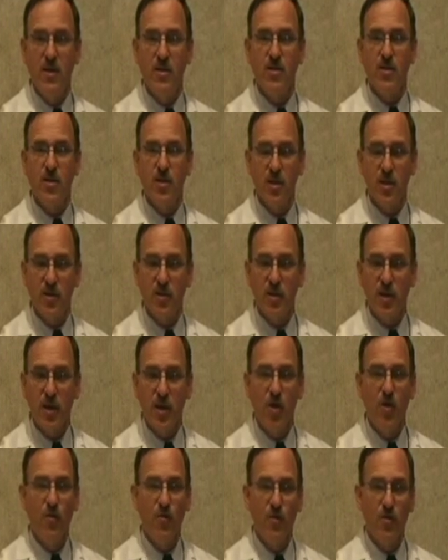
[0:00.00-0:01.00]
is
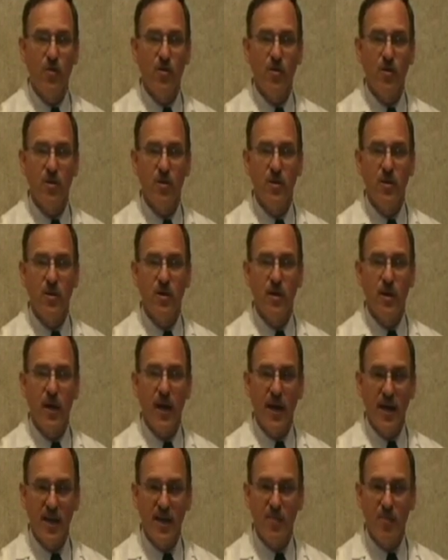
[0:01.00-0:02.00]
clearly over
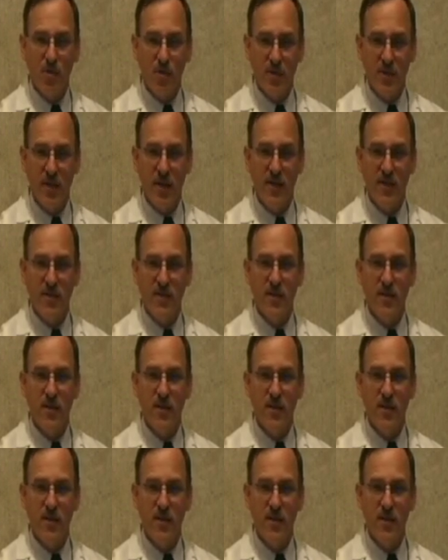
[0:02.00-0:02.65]
80%.